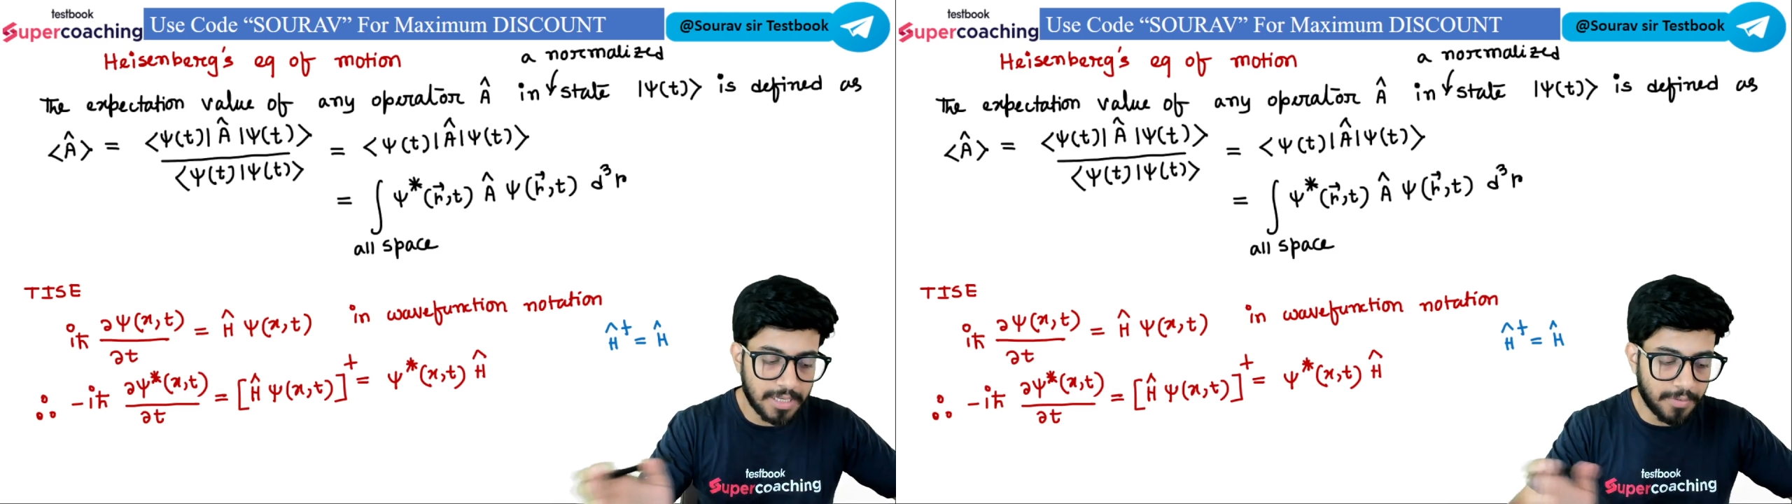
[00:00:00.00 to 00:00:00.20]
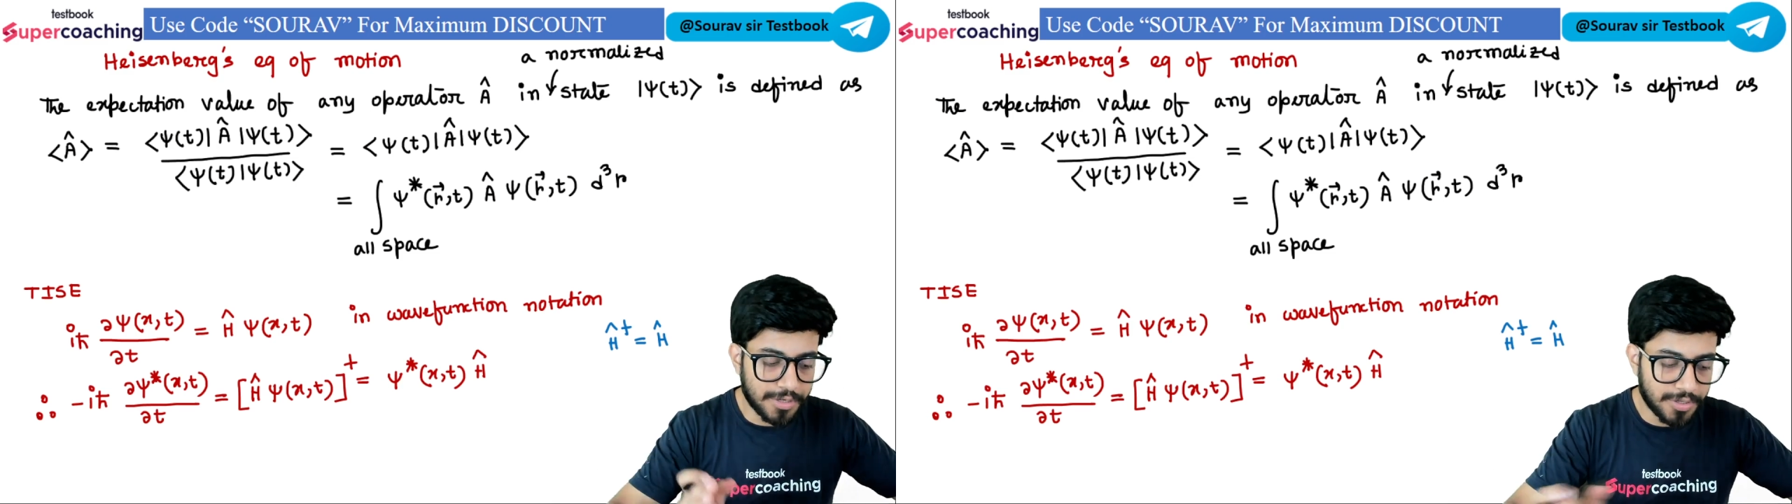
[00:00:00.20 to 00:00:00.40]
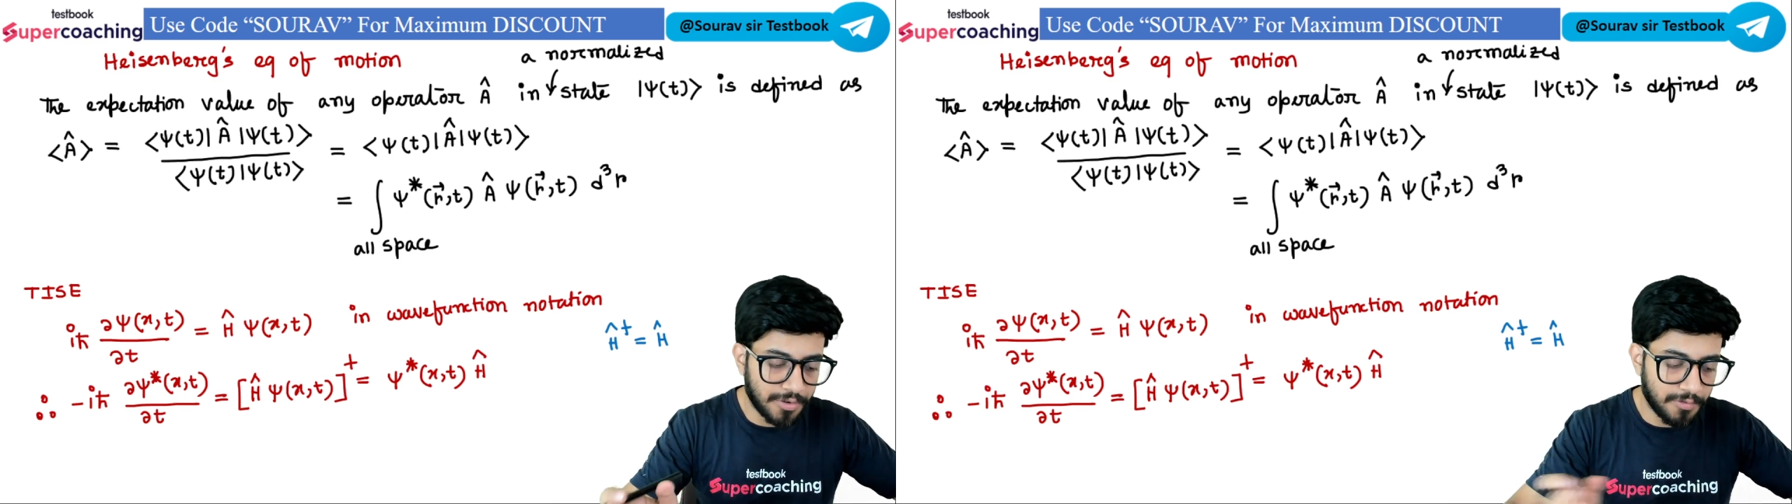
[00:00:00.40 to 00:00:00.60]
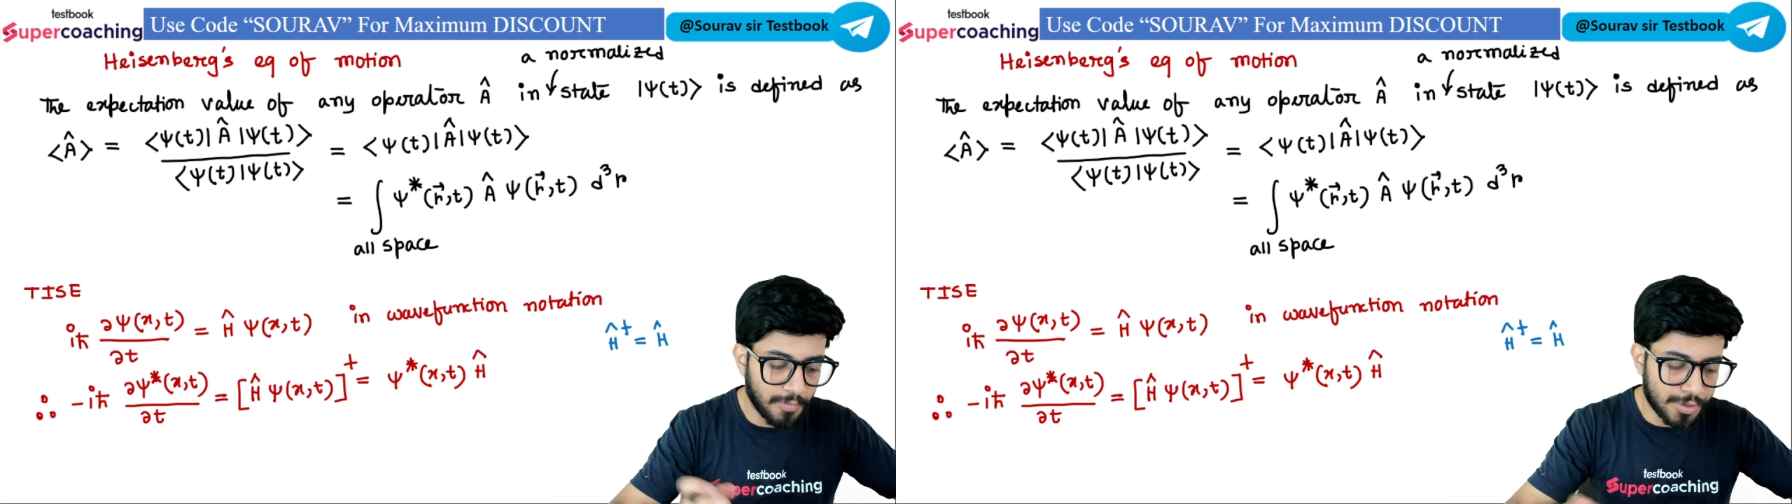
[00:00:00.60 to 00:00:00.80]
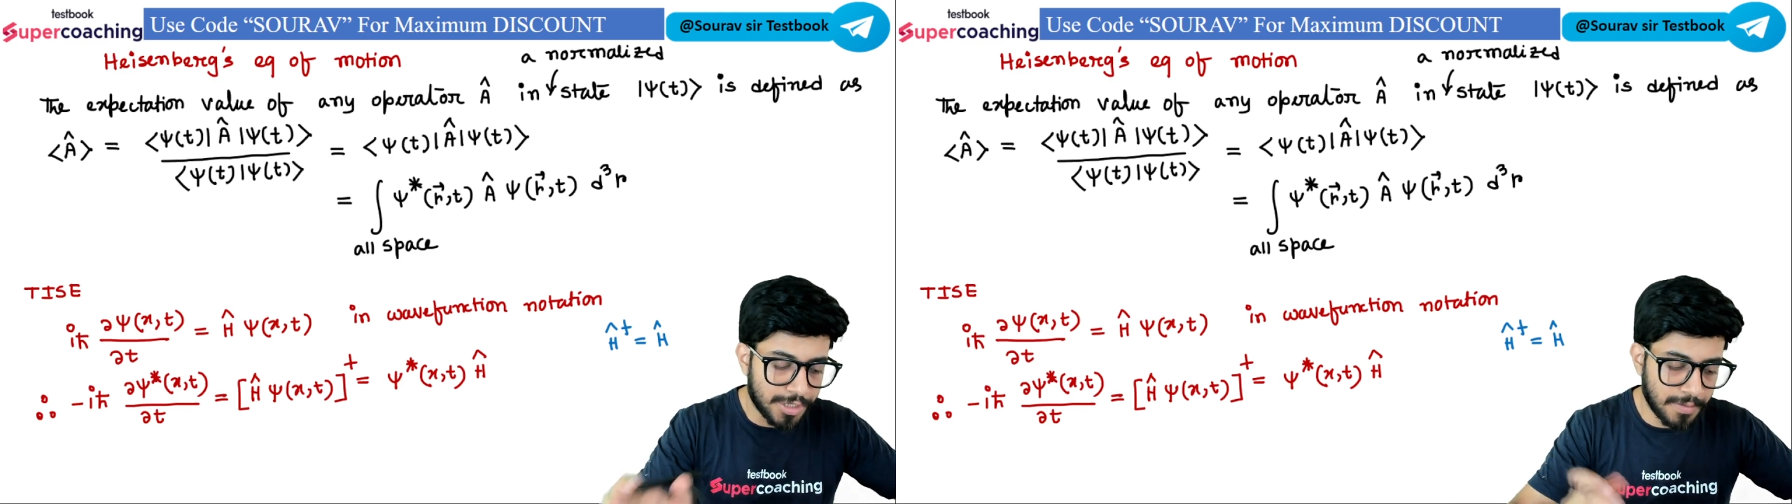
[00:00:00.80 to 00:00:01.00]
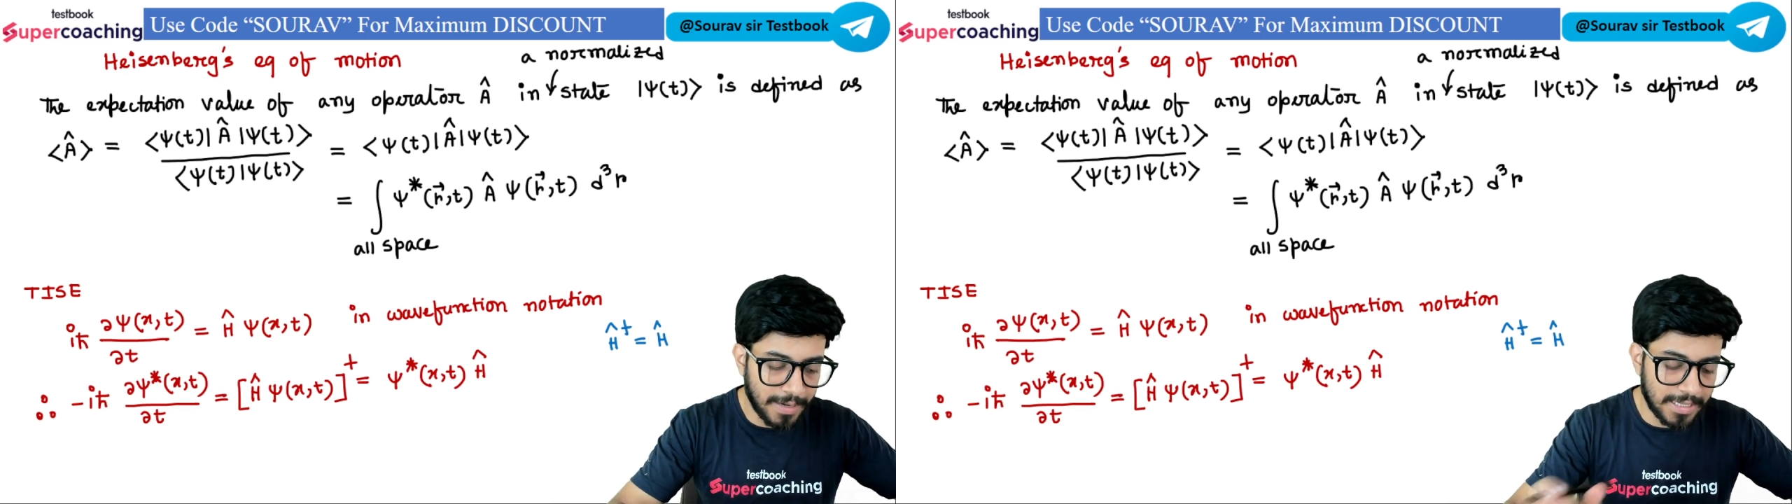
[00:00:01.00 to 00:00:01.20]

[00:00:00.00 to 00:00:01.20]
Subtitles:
equation of motion by